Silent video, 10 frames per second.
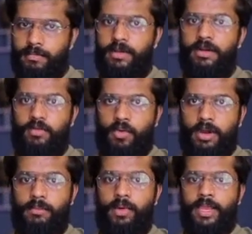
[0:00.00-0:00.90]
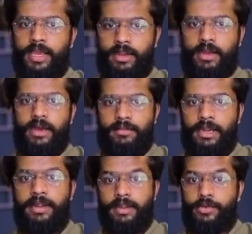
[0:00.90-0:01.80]
one boy and
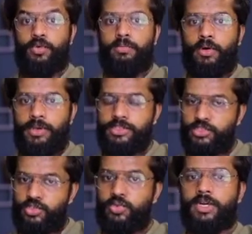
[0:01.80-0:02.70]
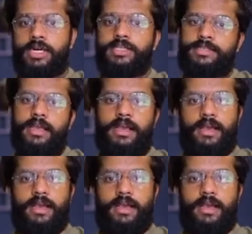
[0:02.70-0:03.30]
not two boys, two girls,